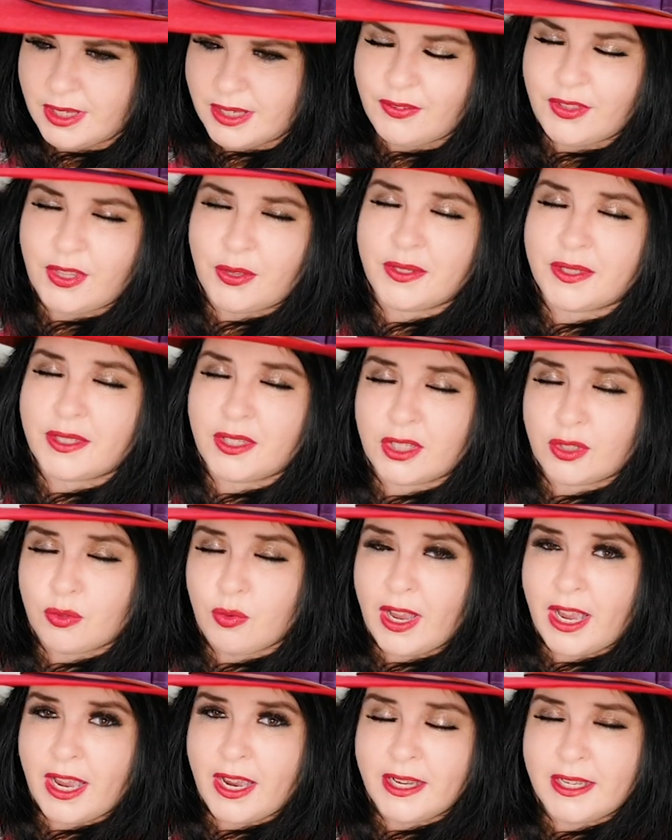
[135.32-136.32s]
even though it's a
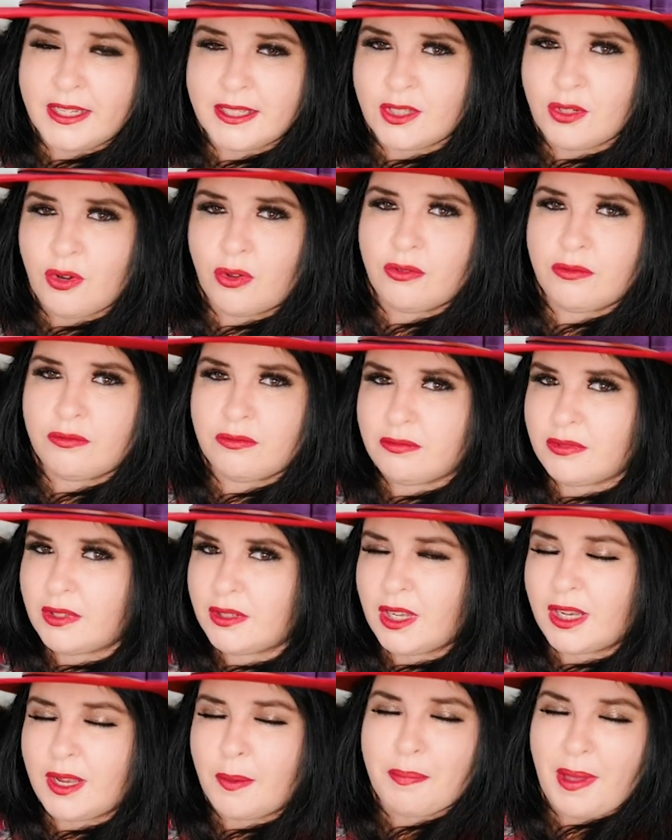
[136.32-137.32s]
square, it's not
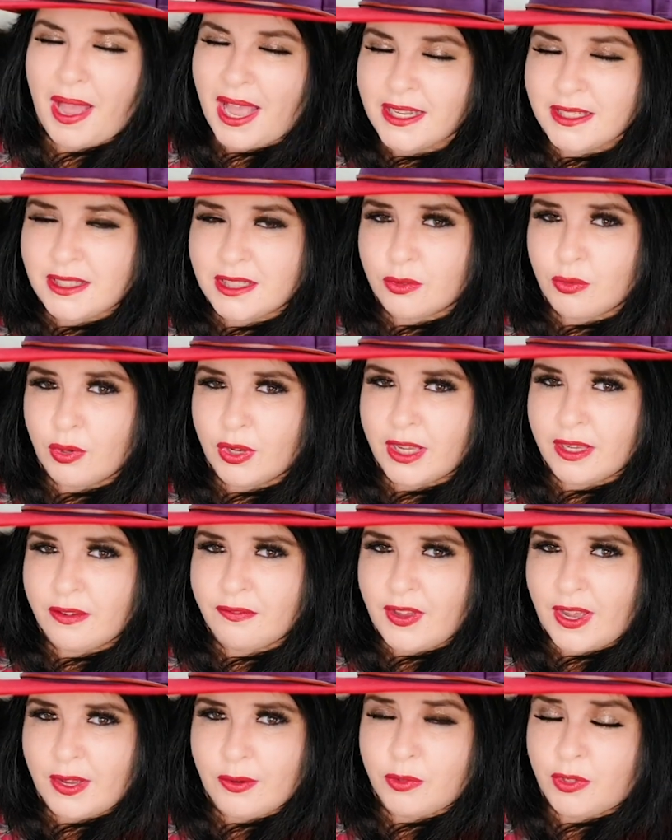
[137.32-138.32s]
like a bad square. In
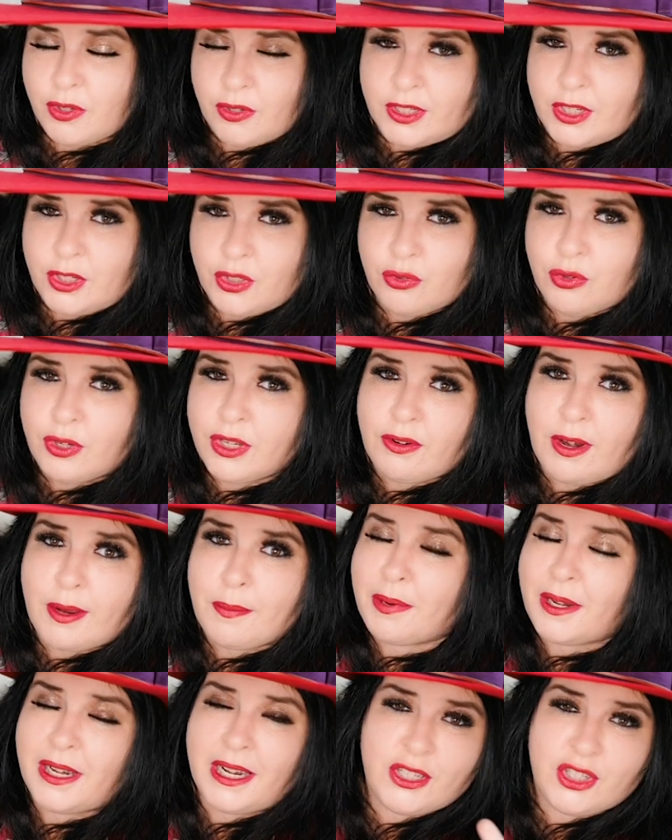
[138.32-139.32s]
fact, you can enjoy
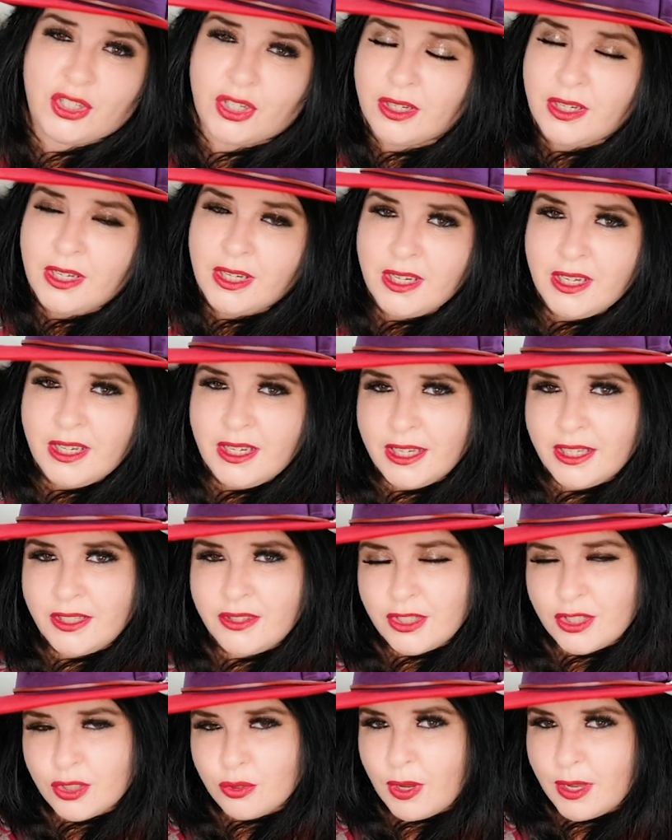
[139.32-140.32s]
great pleasure in
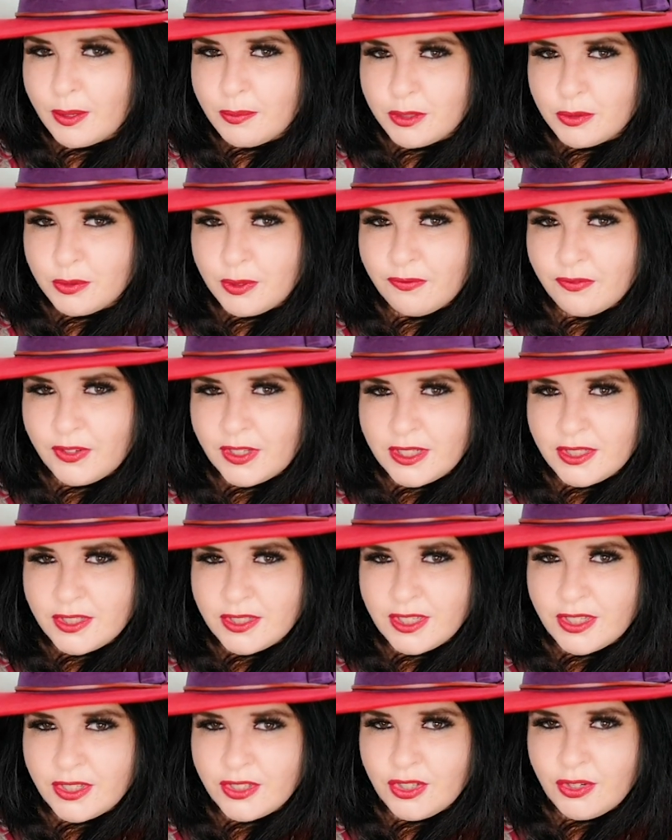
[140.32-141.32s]
the square between
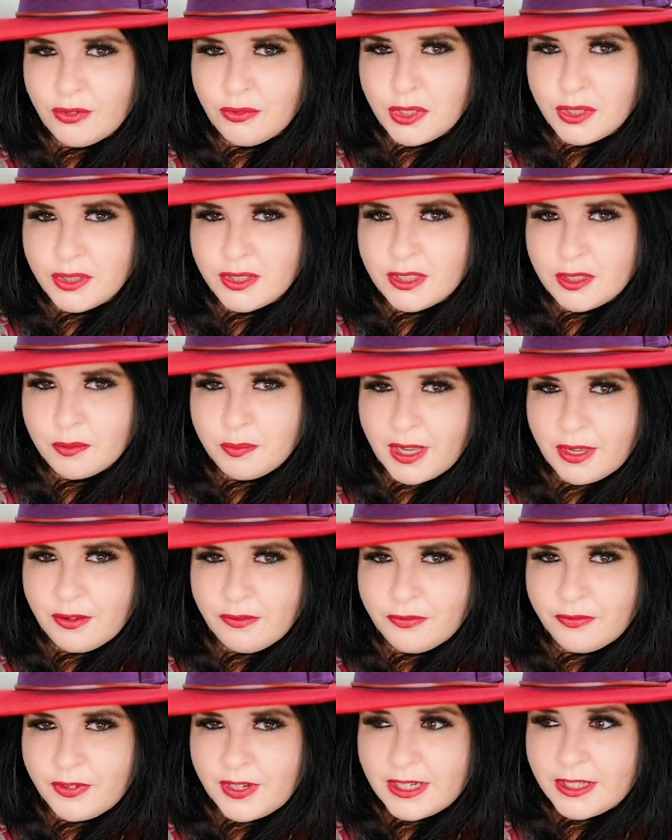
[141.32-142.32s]
Venus and Uranus. It's
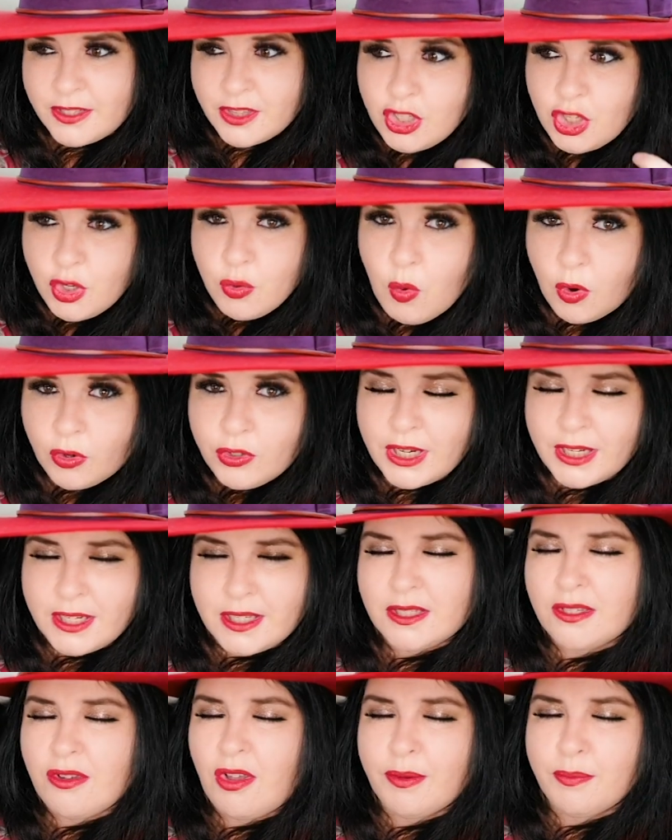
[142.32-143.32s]
about feeling that you want
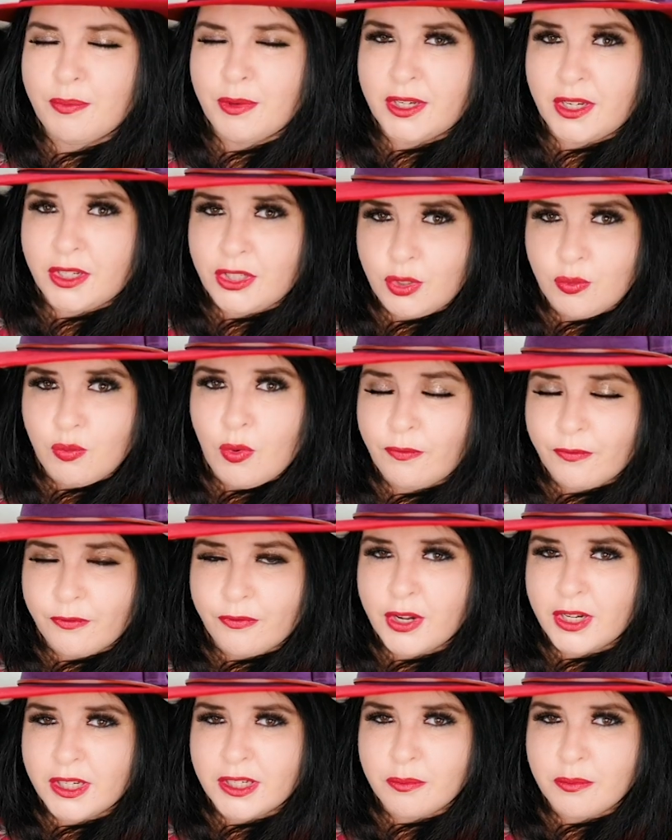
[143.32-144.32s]
excitement and you want
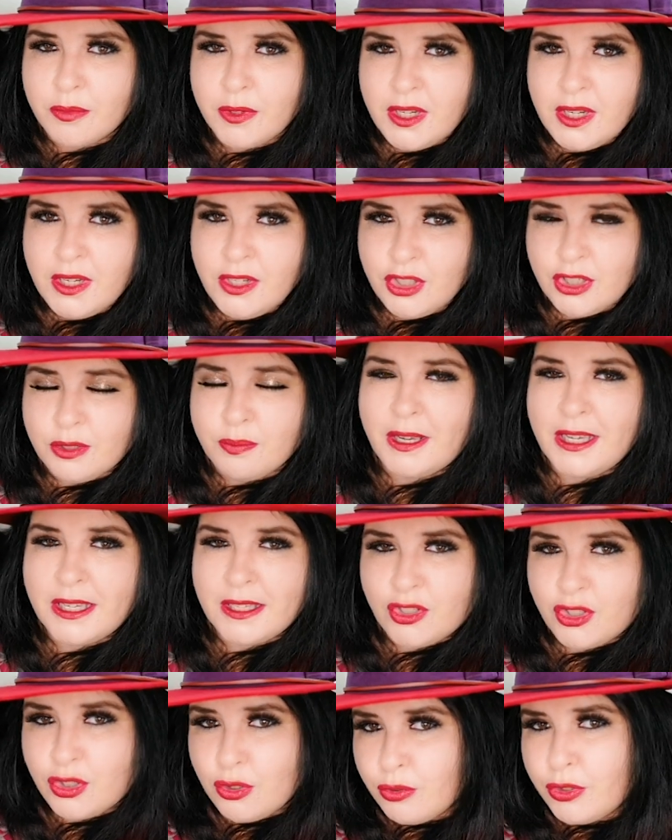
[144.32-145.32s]
freedom. Just
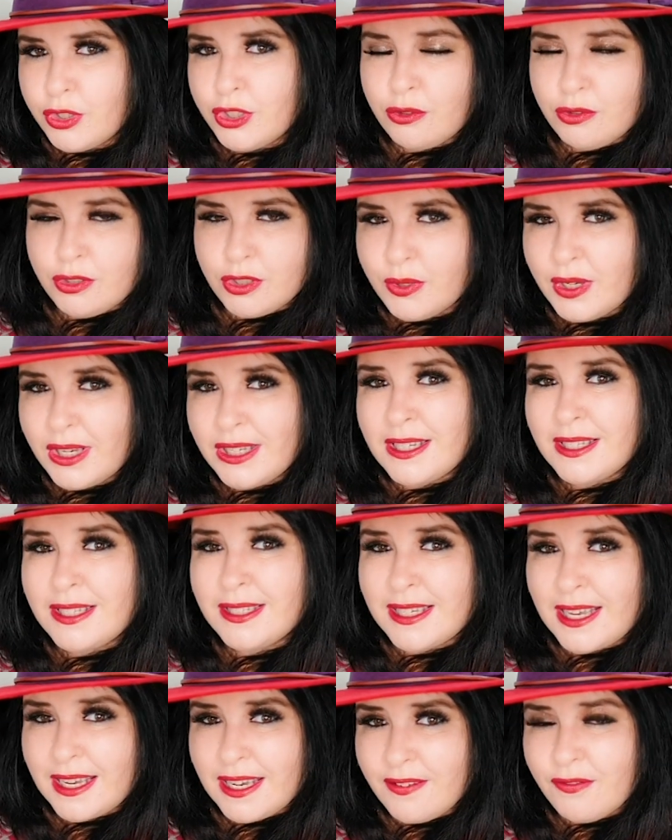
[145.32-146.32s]
make sure that you do it in a
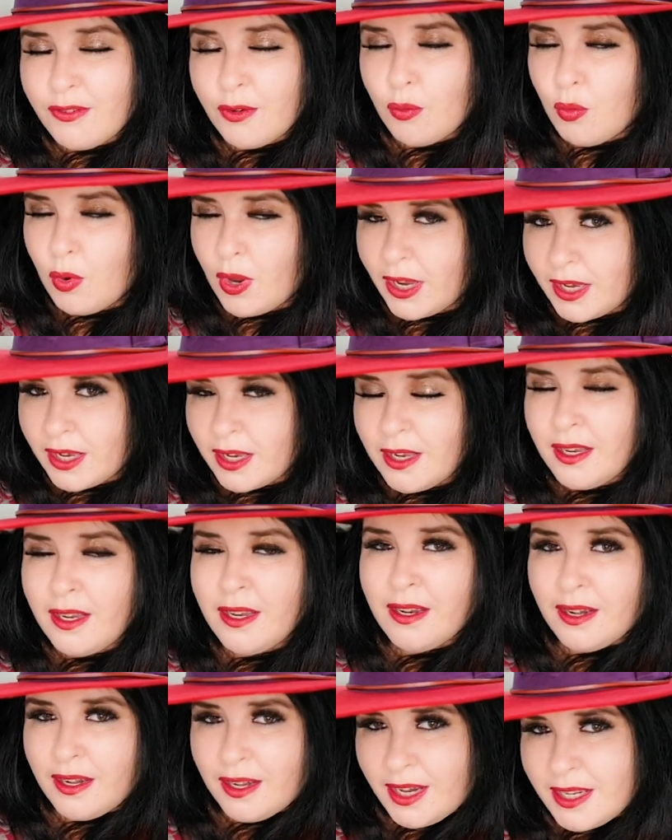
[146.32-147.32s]
safe way.
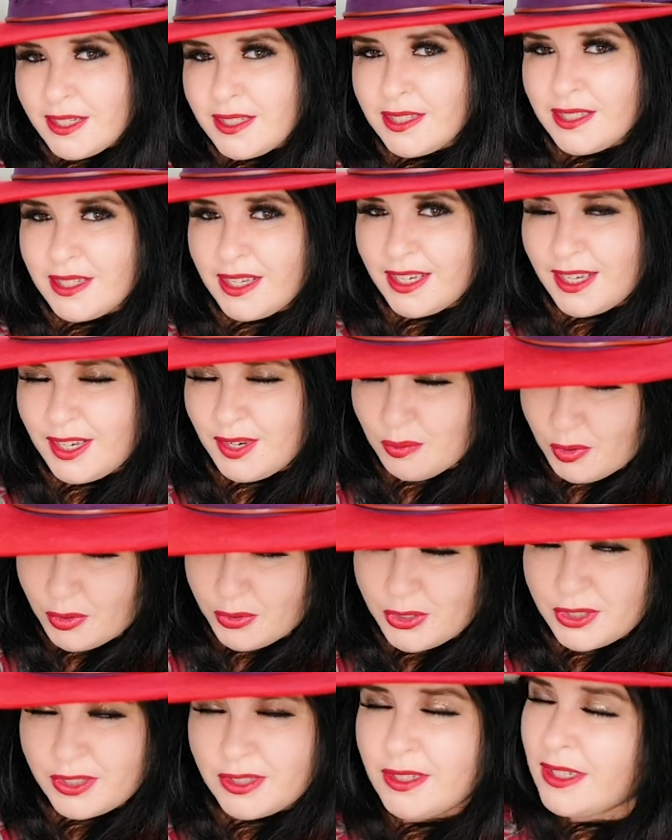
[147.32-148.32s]
Let's see
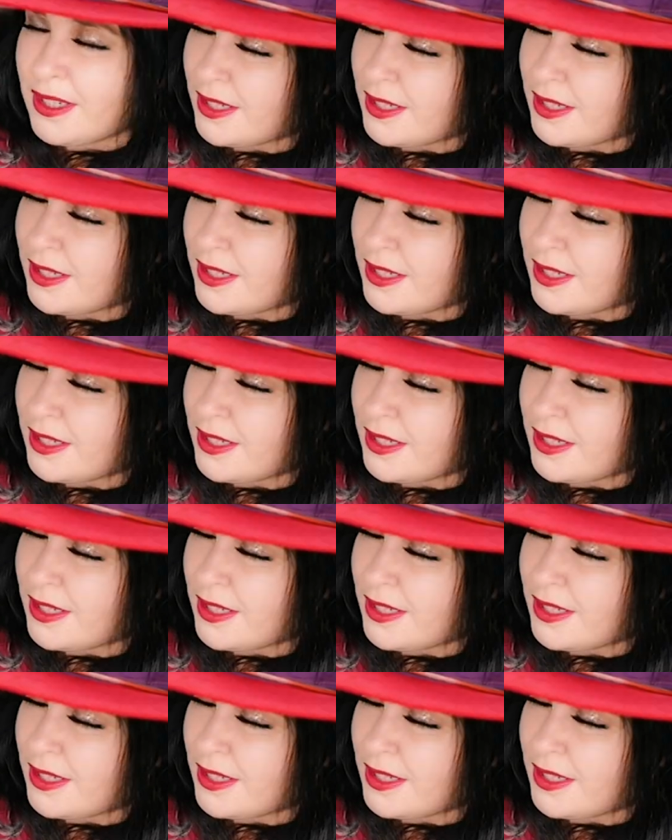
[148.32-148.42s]
what the